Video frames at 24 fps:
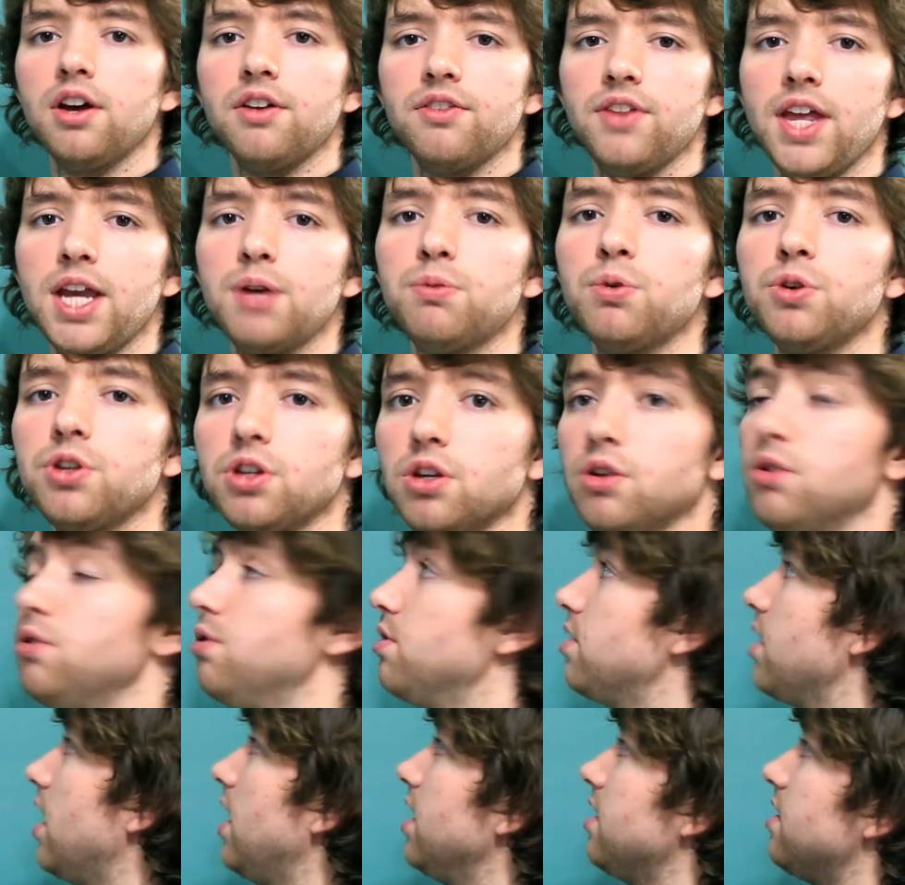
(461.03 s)
they will
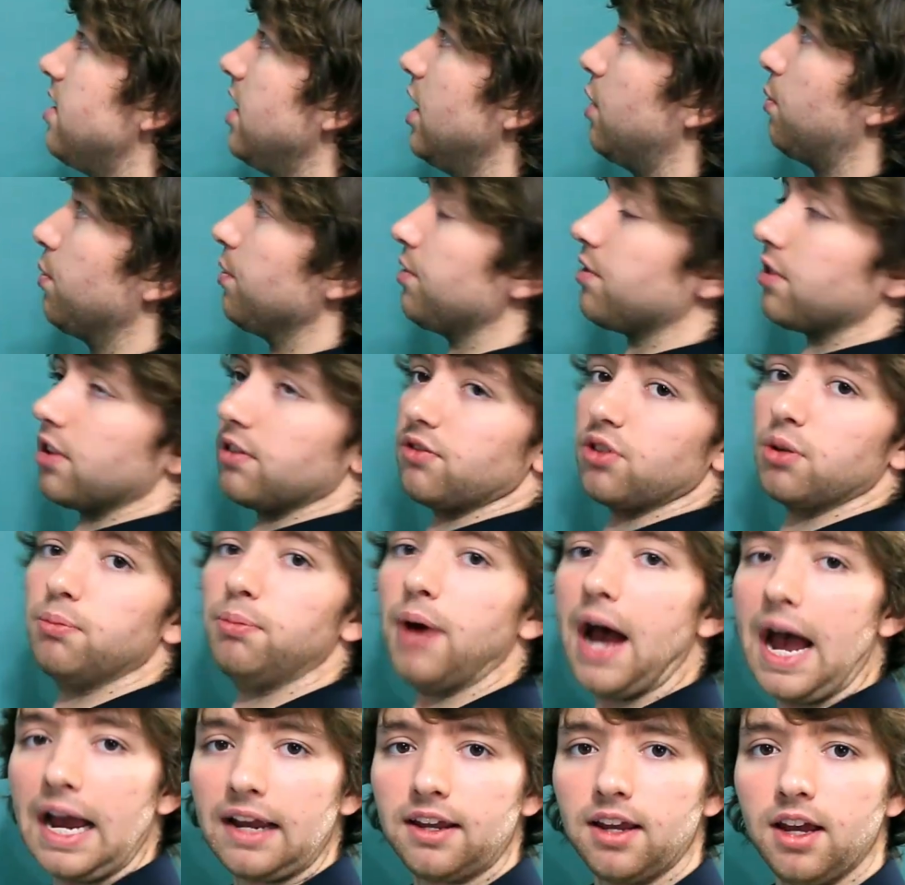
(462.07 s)
use a S Q L Server
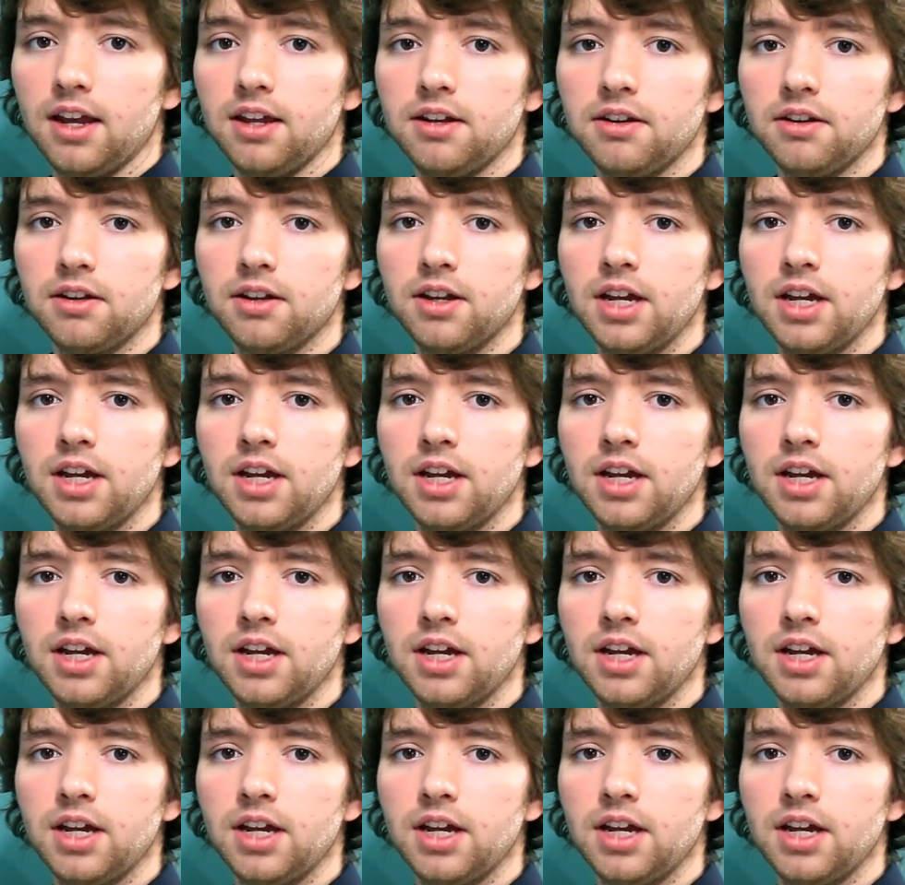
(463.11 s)
backend.